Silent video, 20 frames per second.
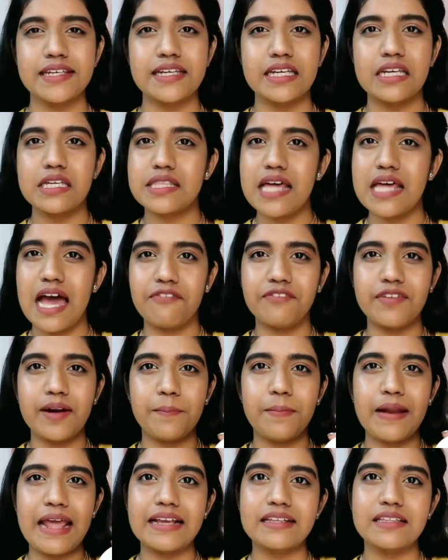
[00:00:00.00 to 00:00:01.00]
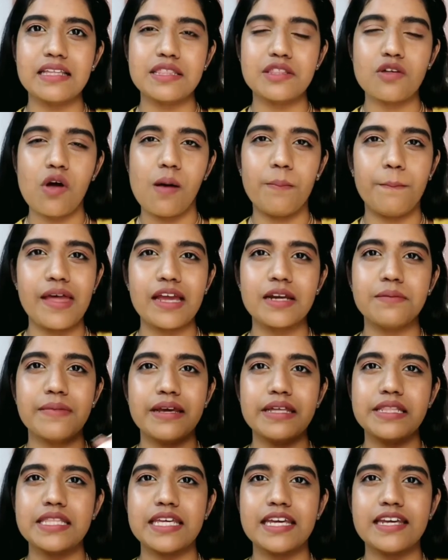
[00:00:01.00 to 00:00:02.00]
thing is, after applying this compact,
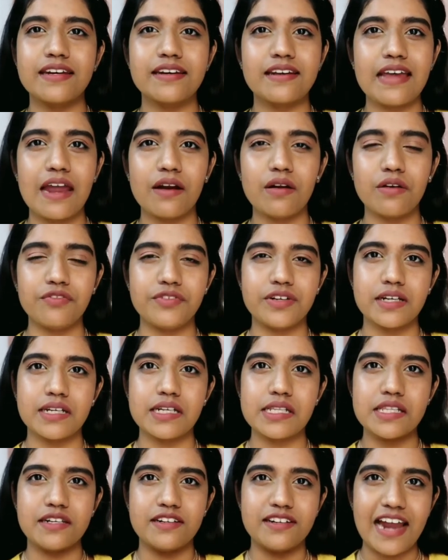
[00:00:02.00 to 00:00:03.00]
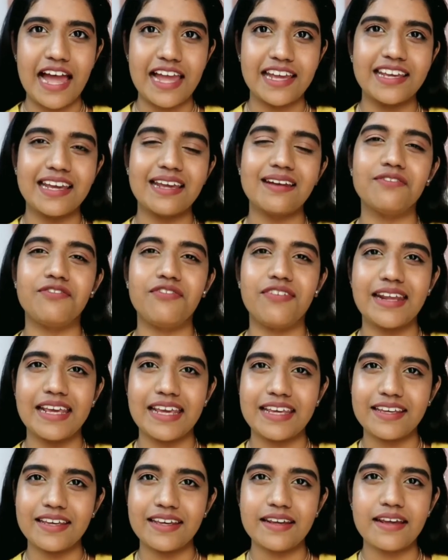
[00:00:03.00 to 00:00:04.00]
my skin kind of turns dry and
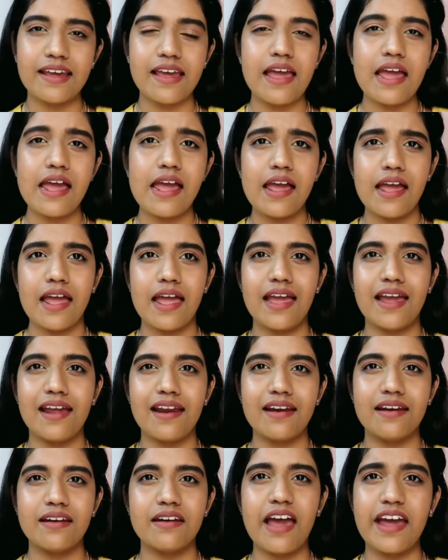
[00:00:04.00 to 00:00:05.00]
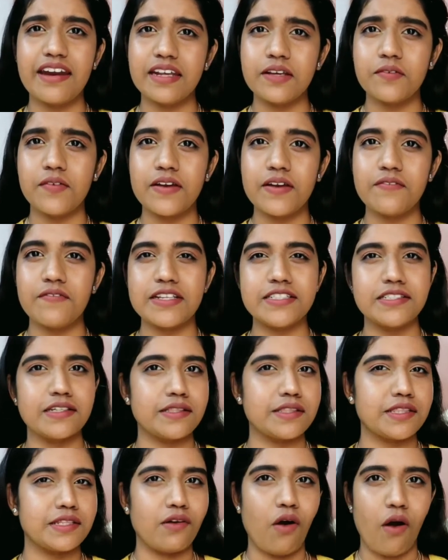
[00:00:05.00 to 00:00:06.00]
flaky and uneven, which
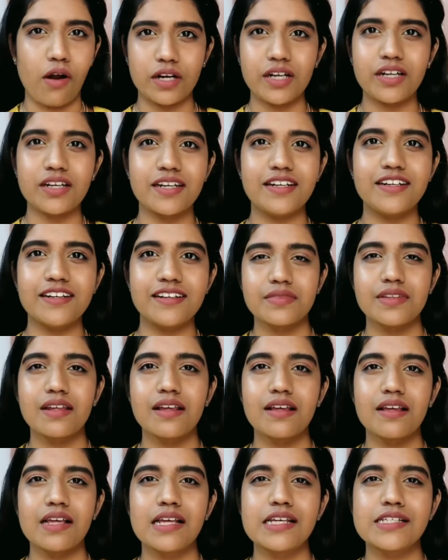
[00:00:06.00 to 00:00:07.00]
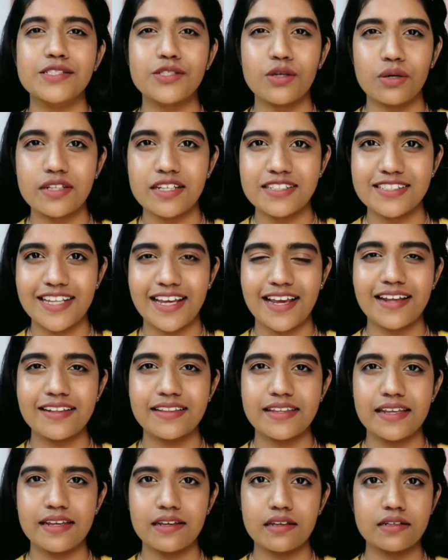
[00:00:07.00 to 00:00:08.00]
is not good. So the
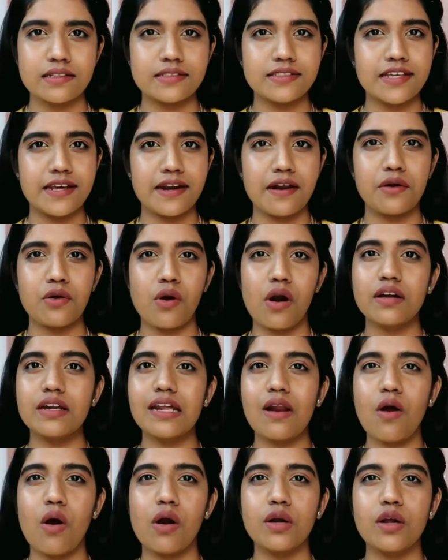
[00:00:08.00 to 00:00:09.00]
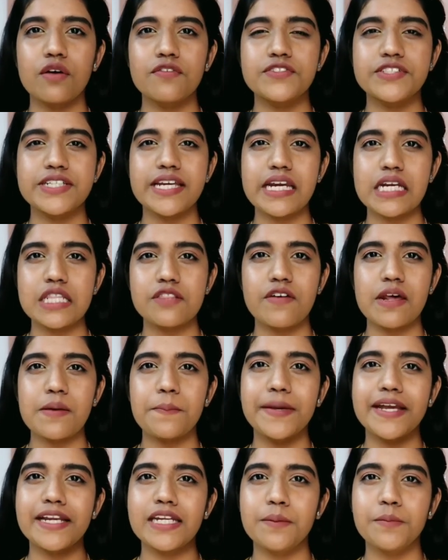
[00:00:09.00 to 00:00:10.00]
second thing is, there are not a lot of shades for
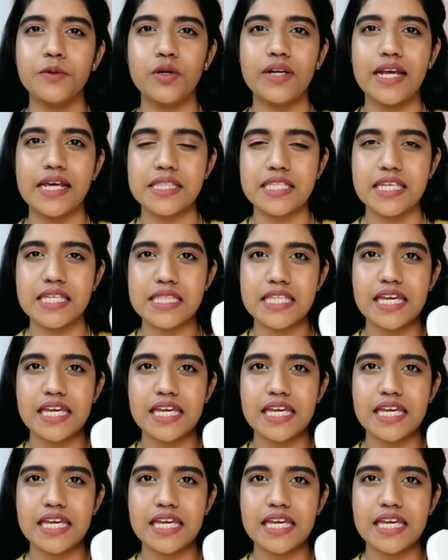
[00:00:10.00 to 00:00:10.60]
medium to dusky